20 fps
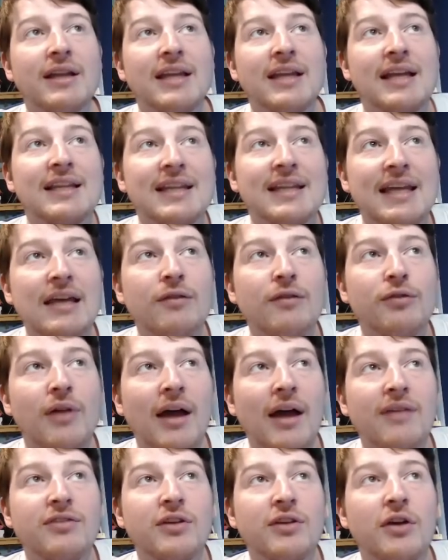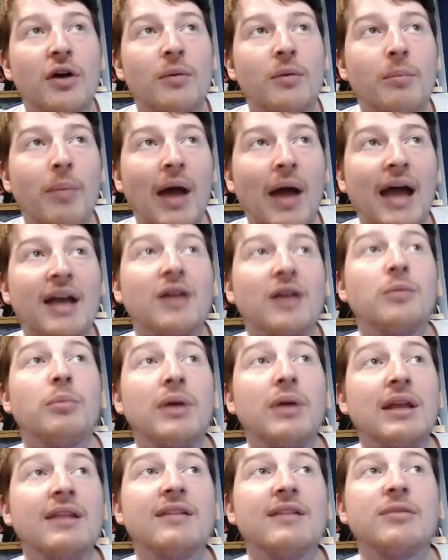They leave Life to come back and
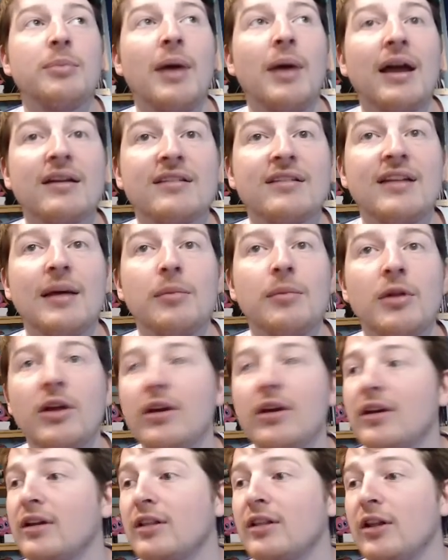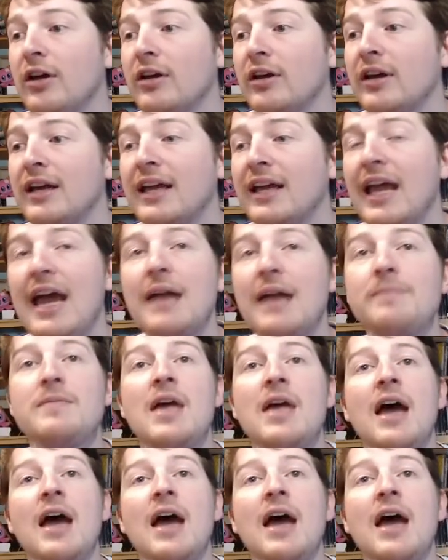be this backstab lurk, lurk again.